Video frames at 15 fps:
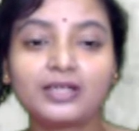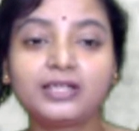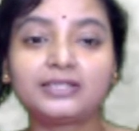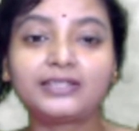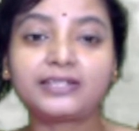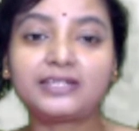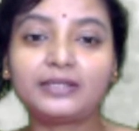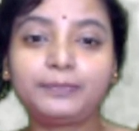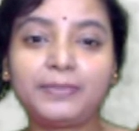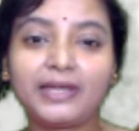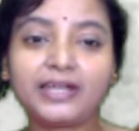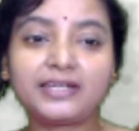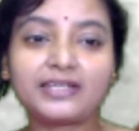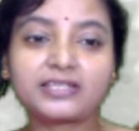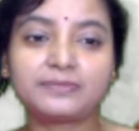The
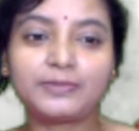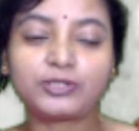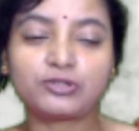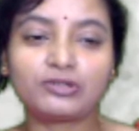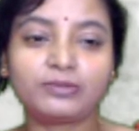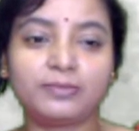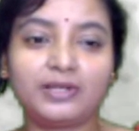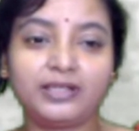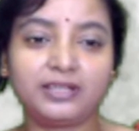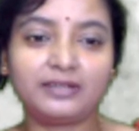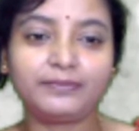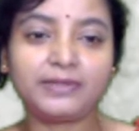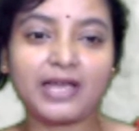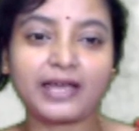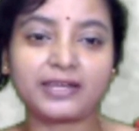debate is between
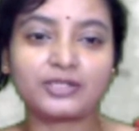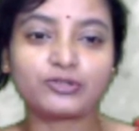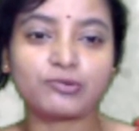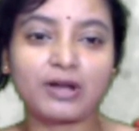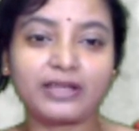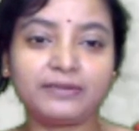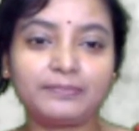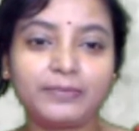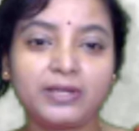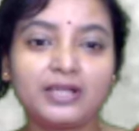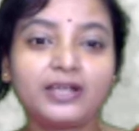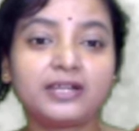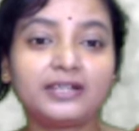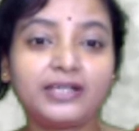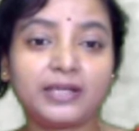Melevey and his wife
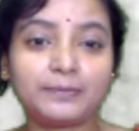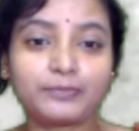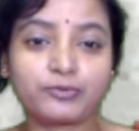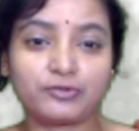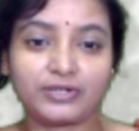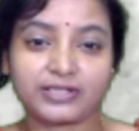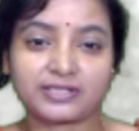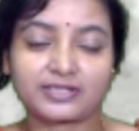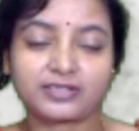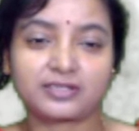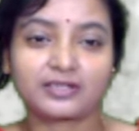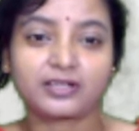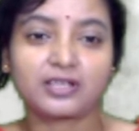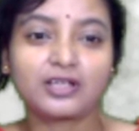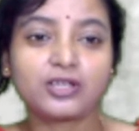Dame Prudence.
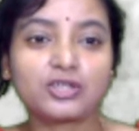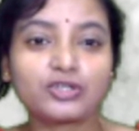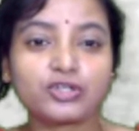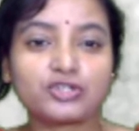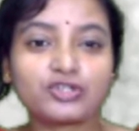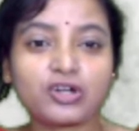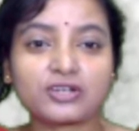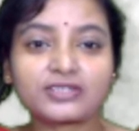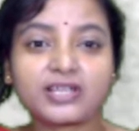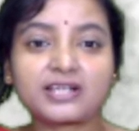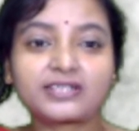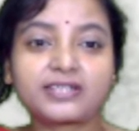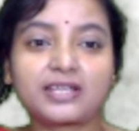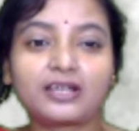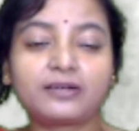So
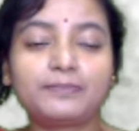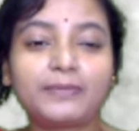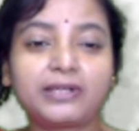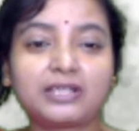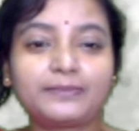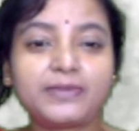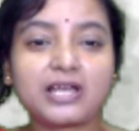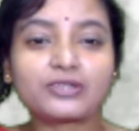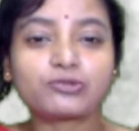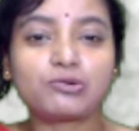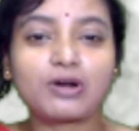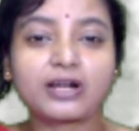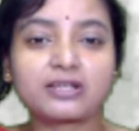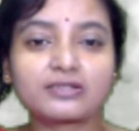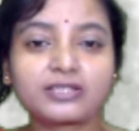Chaucer's Tale of Meliboeus,
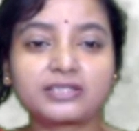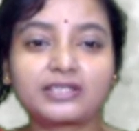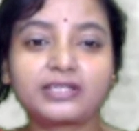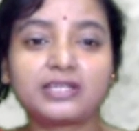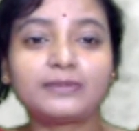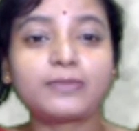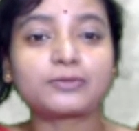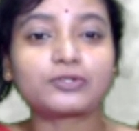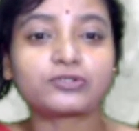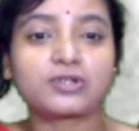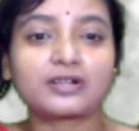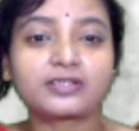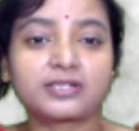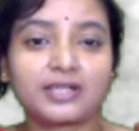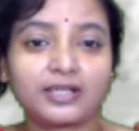what was the theme of
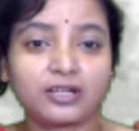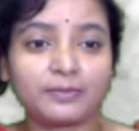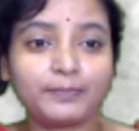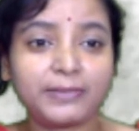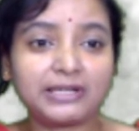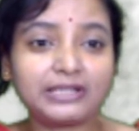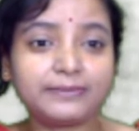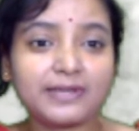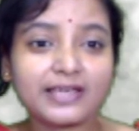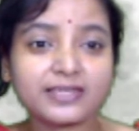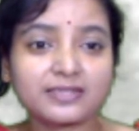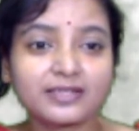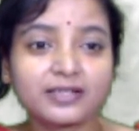Chaucer's Tale of Meliboeus?